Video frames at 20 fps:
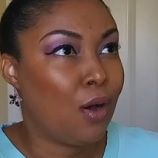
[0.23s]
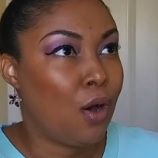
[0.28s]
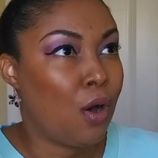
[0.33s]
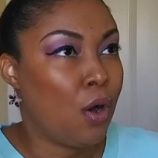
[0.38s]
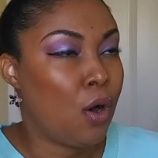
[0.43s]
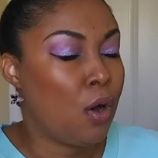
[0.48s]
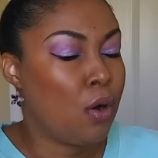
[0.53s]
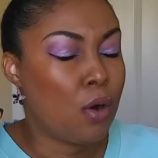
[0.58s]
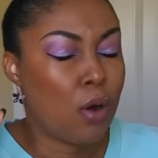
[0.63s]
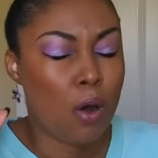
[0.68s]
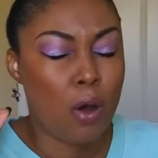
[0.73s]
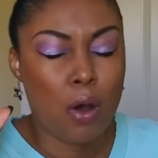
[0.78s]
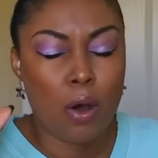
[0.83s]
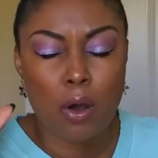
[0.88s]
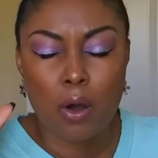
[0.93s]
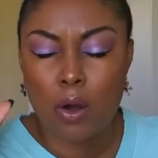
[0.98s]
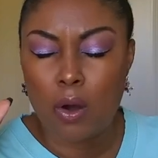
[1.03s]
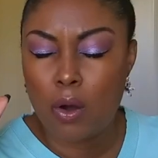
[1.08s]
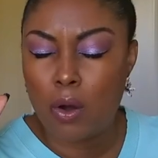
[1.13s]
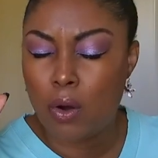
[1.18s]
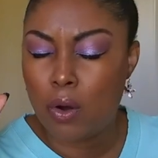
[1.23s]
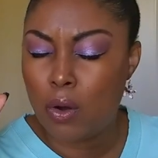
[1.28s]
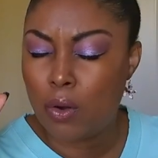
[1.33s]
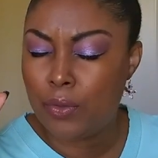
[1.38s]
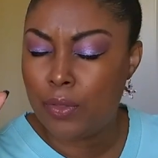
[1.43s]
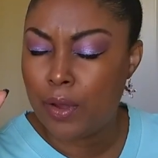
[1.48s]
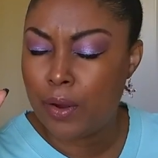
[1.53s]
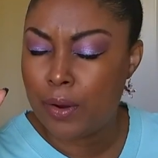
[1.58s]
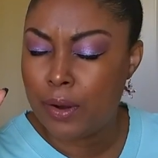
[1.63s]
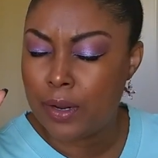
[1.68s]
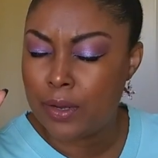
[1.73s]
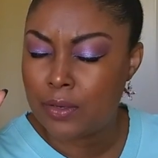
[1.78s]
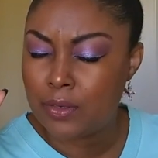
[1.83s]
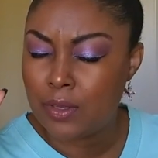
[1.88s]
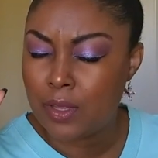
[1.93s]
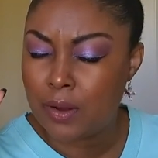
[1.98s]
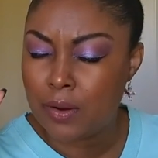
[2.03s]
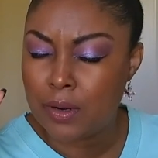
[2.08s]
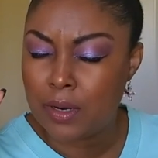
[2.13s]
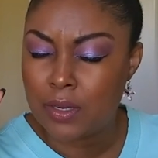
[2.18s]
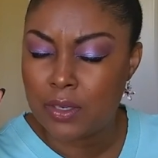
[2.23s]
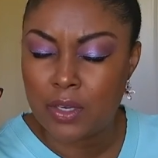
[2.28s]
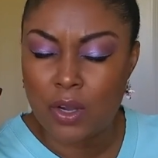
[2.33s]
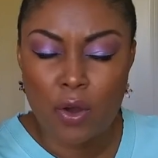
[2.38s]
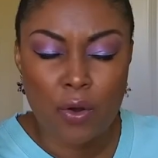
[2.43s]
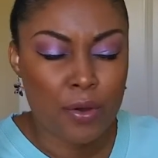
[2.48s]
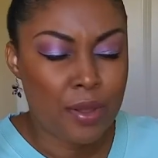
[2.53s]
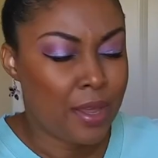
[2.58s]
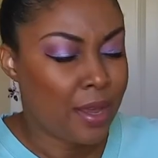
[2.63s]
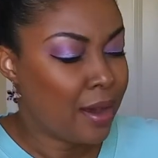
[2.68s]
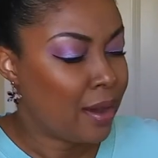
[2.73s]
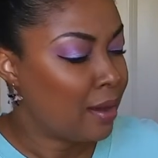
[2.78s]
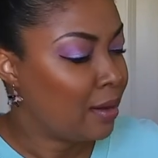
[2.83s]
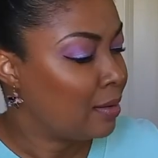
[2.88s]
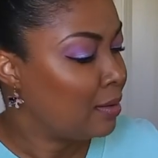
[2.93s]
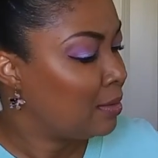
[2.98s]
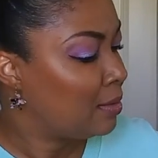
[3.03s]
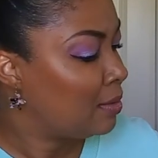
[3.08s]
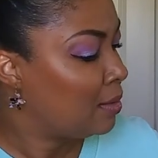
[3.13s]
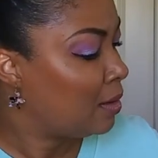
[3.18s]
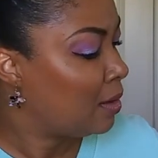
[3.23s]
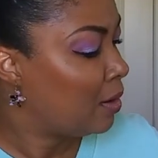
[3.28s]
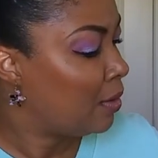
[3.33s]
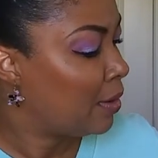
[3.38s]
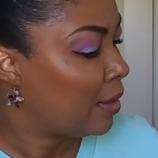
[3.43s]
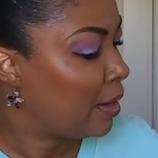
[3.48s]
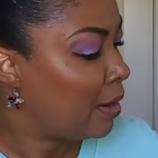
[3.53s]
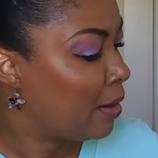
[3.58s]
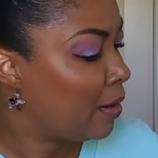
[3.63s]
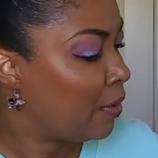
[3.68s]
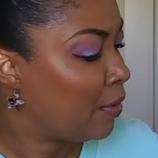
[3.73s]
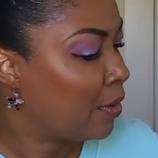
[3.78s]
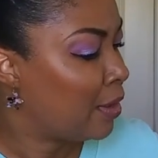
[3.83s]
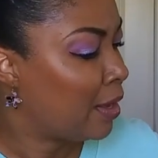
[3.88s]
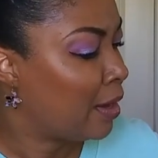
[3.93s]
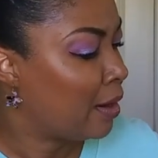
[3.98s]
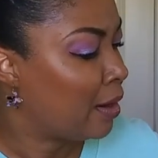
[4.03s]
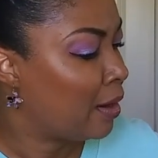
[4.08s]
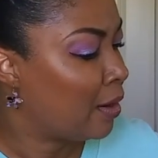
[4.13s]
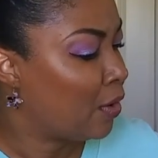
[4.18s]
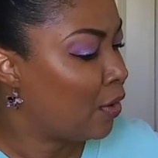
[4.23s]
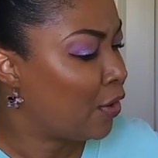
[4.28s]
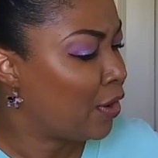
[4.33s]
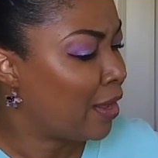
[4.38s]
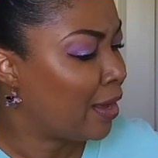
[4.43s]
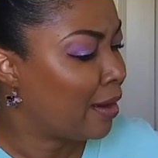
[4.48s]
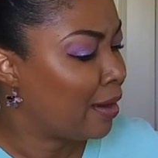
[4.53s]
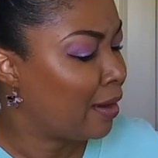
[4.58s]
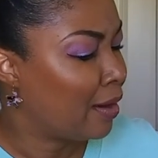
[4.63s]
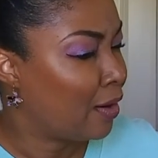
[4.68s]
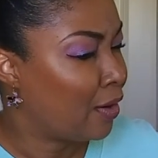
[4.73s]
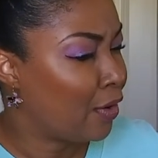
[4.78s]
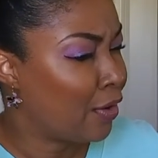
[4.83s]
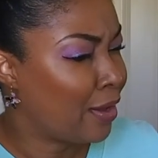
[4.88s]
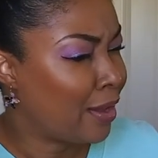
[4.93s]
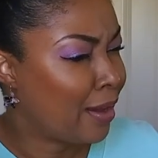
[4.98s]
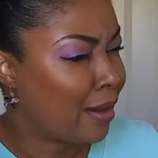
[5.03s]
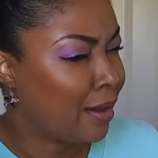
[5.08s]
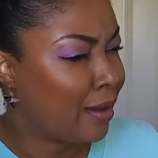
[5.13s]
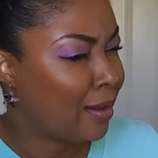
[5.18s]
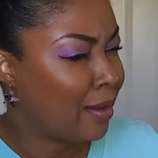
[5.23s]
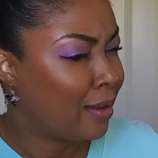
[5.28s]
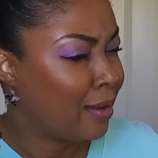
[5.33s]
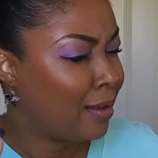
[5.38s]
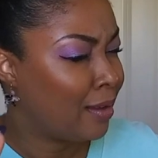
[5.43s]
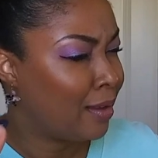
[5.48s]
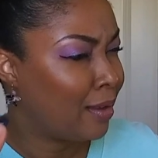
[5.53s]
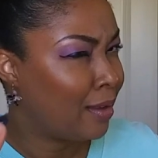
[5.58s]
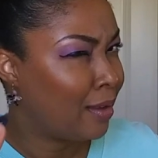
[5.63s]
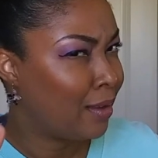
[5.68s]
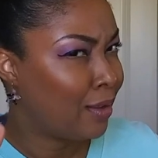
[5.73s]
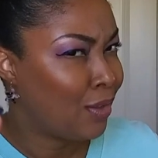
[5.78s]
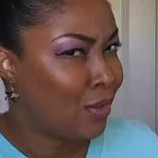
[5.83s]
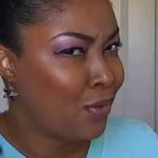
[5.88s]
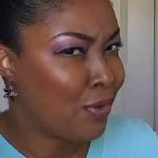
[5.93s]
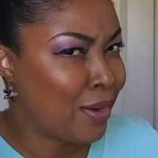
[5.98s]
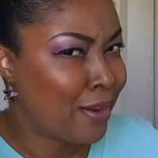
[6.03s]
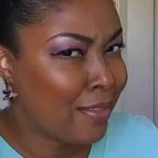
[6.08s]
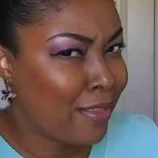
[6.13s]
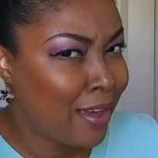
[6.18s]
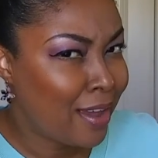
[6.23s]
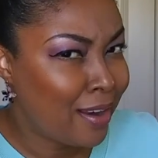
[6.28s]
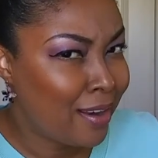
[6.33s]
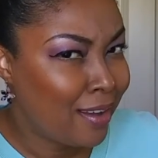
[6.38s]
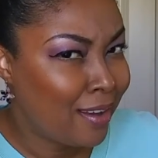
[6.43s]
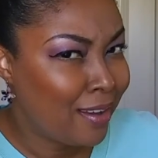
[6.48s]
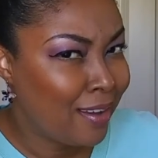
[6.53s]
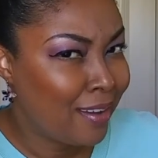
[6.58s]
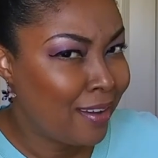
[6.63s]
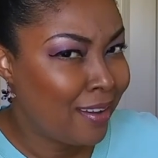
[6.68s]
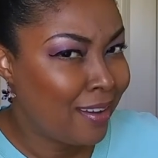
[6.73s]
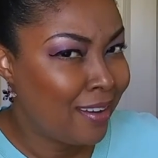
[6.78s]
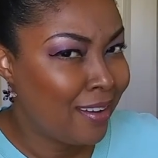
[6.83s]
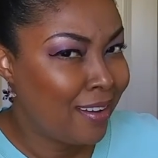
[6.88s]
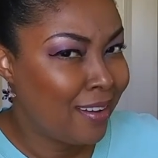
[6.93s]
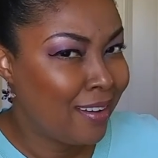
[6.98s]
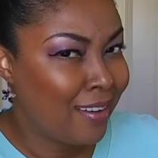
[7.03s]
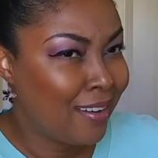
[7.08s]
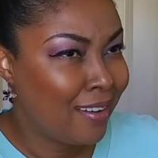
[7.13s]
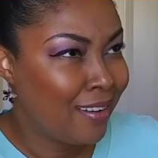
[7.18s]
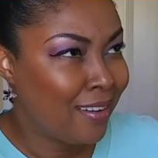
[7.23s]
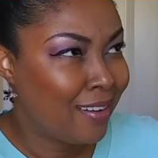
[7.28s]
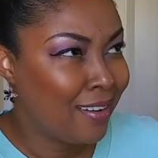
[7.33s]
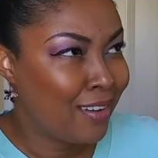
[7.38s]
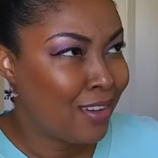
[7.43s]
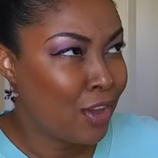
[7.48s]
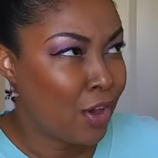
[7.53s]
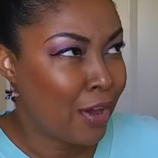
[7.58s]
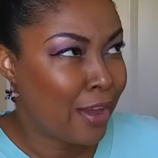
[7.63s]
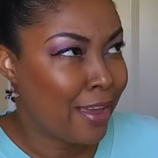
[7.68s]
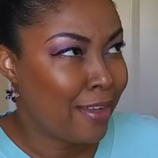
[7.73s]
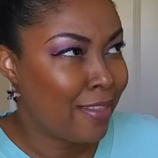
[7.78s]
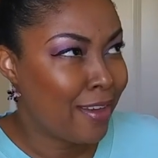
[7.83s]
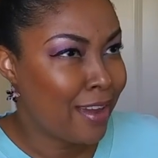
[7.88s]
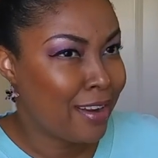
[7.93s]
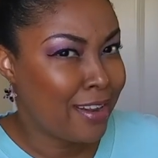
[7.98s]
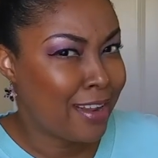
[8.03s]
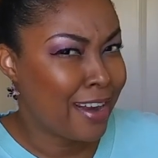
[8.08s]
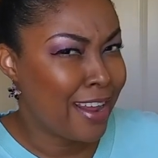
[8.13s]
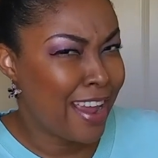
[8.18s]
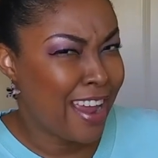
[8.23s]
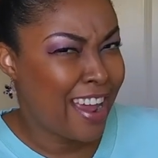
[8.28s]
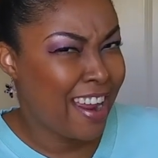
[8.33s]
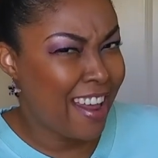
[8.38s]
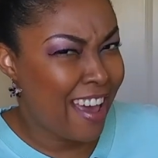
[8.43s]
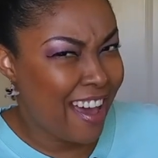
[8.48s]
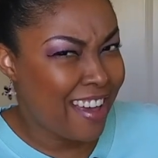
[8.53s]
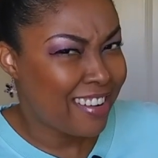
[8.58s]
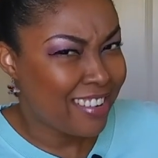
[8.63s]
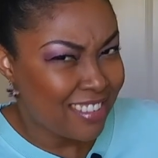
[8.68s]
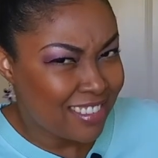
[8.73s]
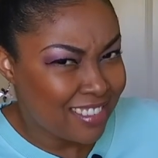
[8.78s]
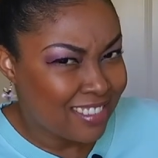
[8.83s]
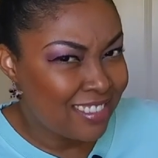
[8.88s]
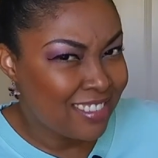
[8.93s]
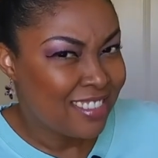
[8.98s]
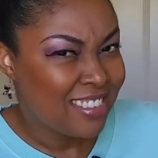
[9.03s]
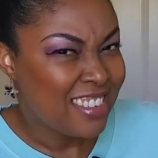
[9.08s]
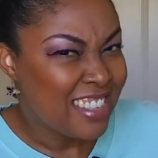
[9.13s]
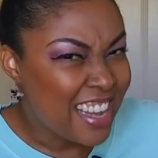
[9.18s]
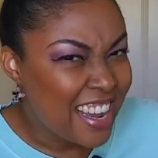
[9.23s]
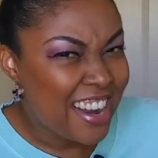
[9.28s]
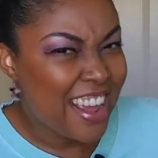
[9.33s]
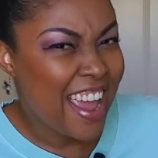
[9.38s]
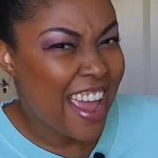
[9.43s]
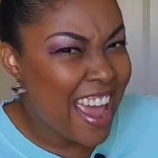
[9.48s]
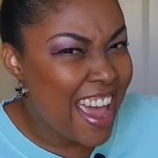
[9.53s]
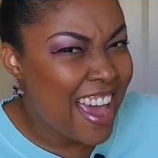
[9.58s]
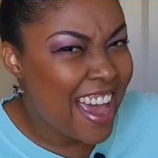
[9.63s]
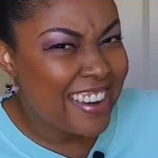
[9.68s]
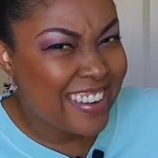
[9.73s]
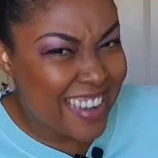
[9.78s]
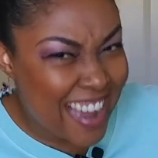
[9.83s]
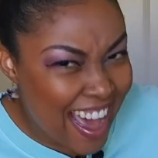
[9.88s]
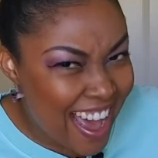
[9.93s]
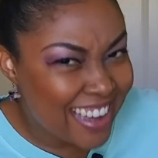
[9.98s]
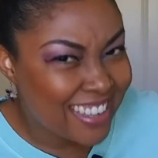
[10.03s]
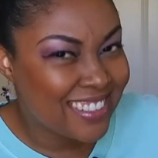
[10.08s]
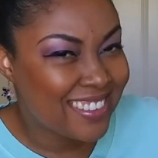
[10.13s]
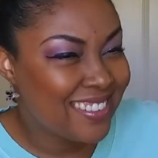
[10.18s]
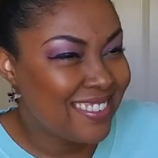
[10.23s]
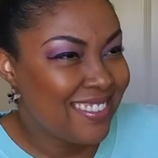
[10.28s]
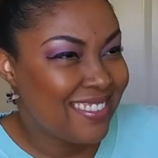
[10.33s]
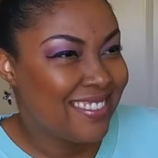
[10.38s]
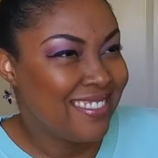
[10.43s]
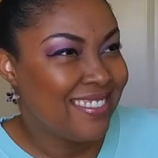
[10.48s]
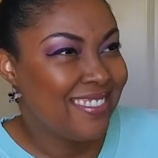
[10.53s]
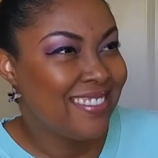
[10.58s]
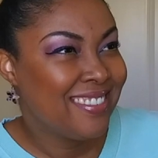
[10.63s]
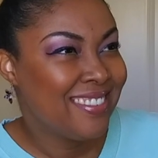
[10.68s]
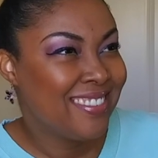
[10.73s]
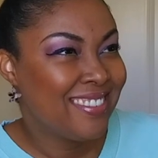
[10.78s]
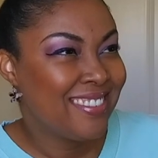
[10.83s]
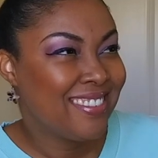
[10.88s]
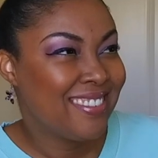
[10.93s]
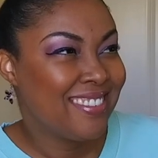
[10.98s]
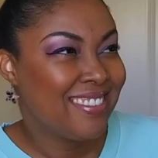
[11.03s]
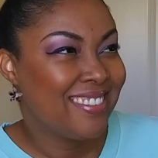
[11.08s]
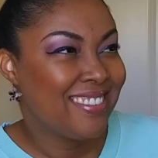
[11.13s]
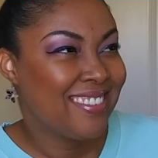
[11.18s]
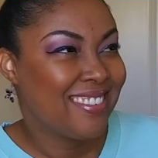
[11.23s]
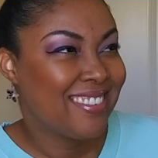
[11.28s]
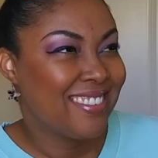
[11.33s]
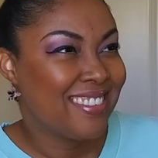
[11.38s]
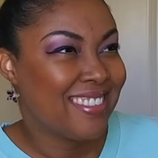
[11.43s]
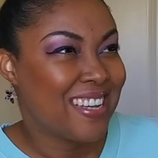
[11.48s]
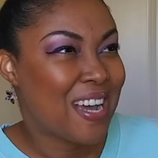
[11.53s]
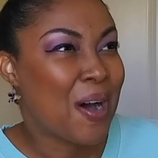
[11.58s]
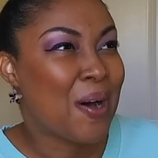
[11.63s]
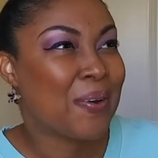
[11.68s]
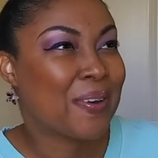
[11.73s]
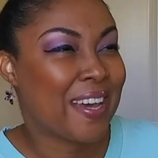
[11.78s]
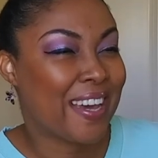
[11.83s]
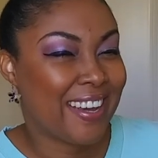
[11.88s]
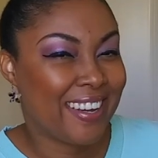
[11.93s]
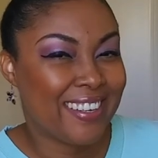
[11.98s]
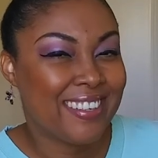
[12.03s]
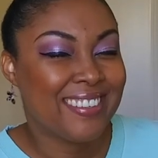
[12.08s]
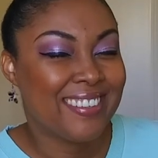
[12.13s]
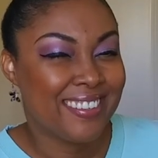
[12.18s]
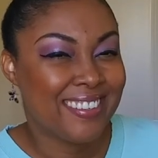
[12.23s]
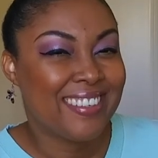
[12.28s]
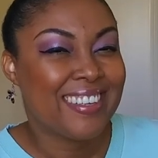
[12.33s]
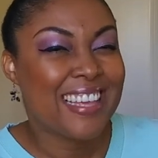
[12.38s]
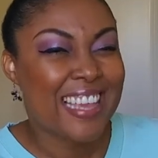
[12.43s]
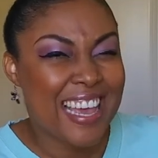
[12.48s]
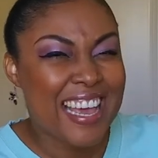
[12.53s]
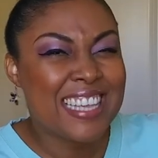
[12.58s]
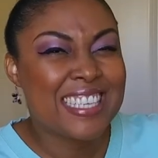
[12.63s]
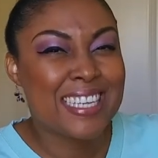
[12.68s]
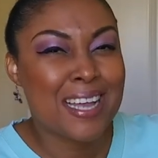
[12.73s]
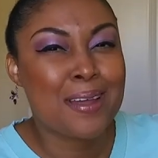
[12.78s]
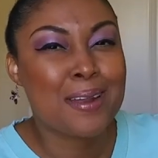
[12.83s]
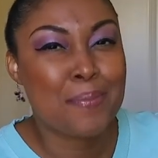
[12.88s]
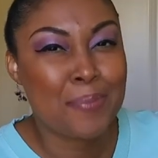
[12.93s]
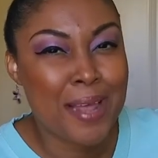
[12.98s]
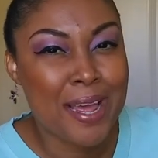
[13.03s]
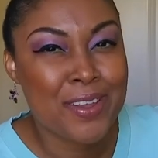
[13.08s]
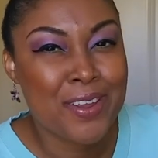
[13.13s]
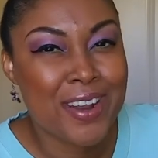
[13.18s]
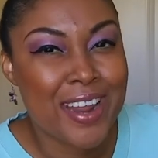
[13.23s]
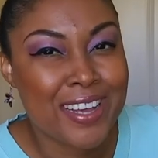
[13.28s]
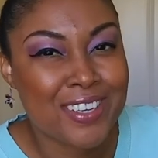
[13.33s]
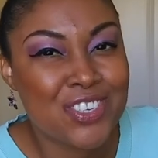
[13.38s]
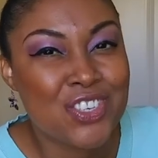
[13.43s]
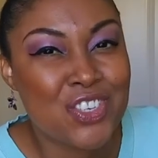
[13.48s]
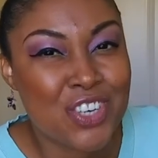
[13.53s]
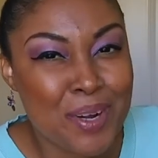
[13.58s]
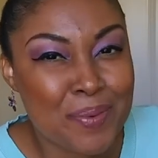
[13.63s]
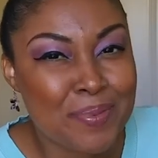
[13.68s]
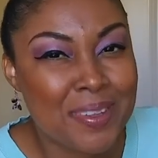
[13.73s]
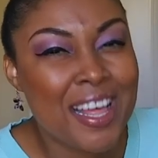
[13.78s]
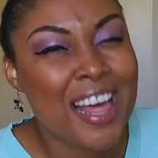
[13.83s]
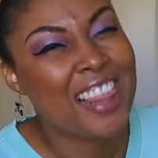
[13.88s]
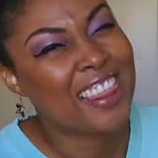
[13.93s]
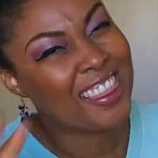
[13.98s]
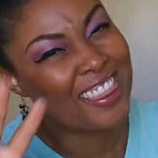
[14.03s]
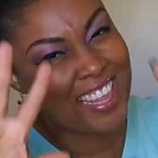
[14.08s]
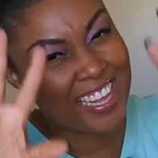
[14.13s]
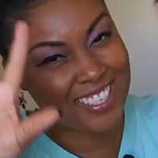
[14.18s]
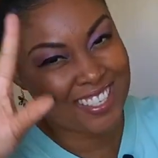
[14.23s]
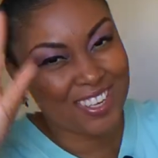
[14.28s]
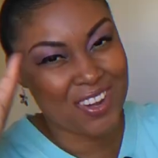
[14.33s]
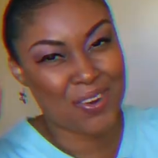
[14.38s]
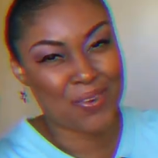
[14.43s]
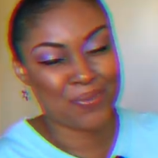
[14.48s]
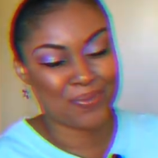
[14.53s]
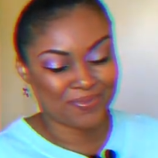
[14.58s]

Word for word: Oh, oh, there it is, there it is. Oh yeah, oh yeah, oh yeah, oh yeah, oh yeah. You hear that? Y'all hear that? You all hear that? You all hear that? Okay, it's time to plan your next trip. Let's go.